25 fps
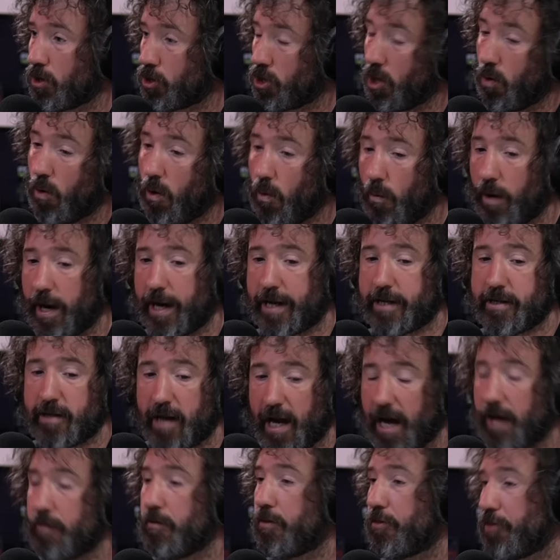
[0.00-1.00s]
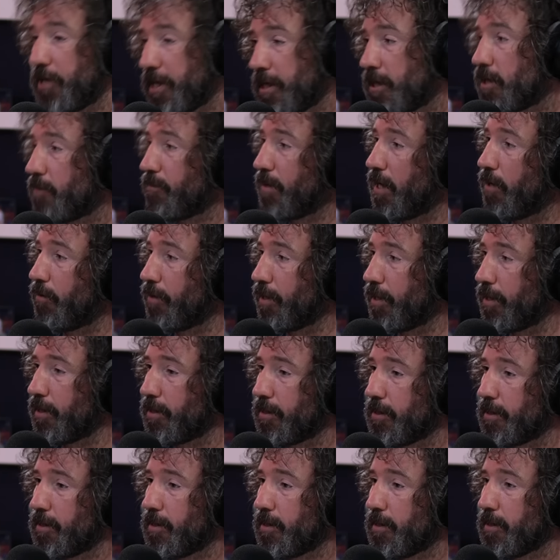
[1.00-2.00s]
Go away and think about
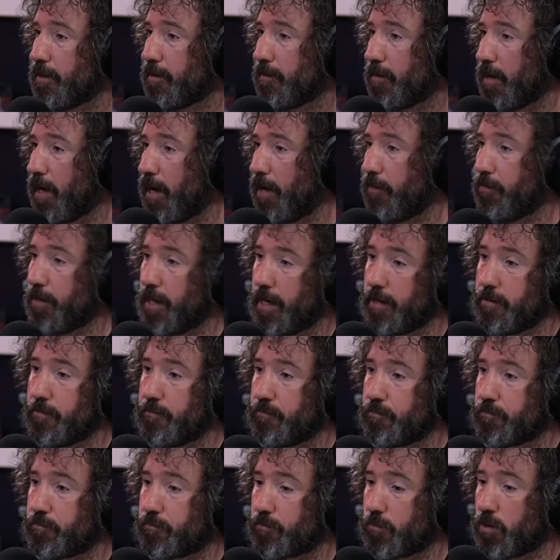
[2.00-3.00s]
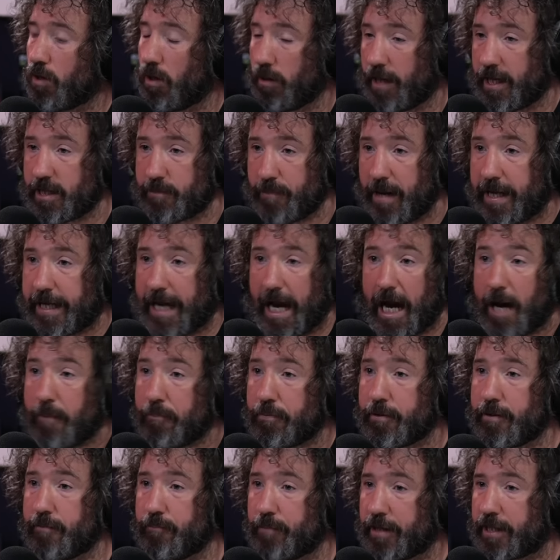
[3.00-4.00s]
it, and then let's make it
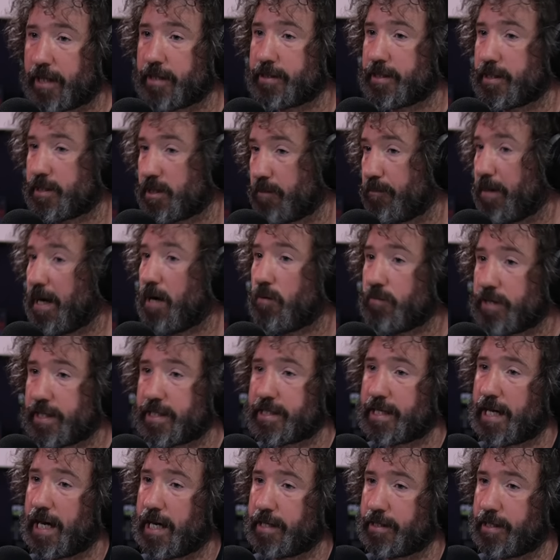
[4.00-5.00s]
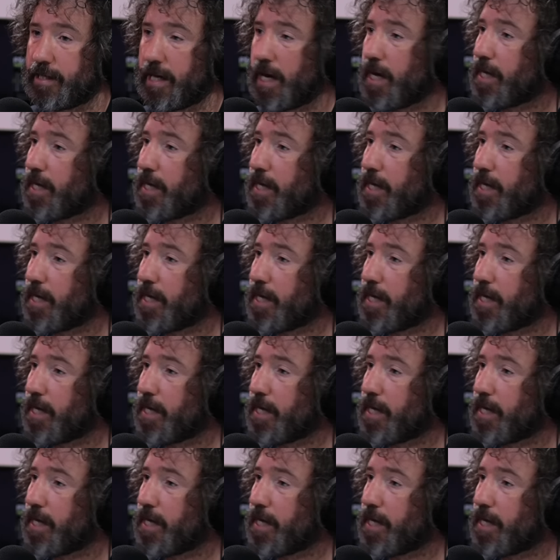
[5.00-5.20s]
happen because it's about deciding.